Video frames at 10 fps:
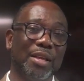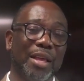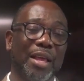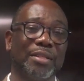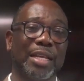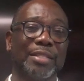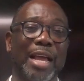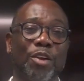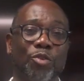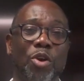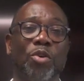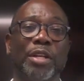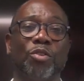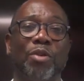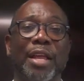As, as I grow
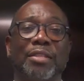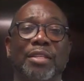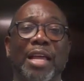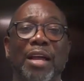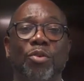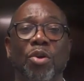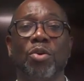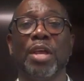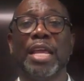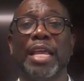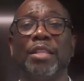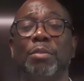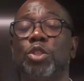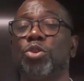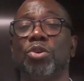in grace and I grow in the
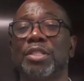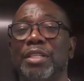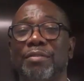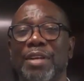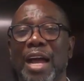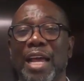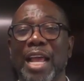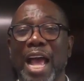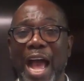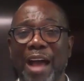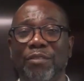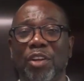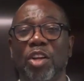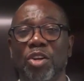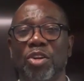maturity of God, I've
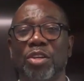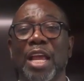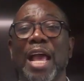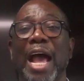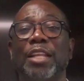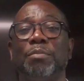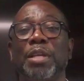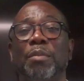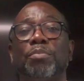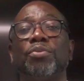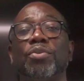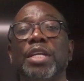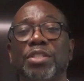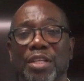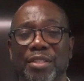learned how to be
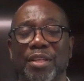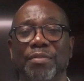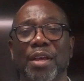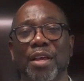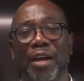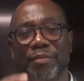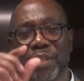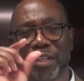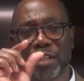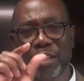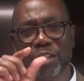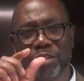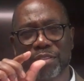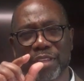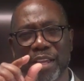appreciative of the
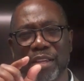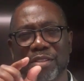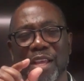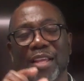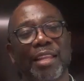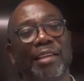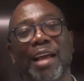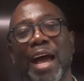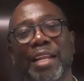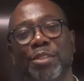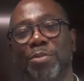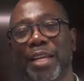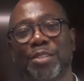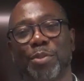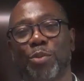little things that God has
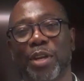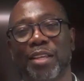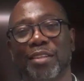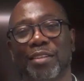blessed me with.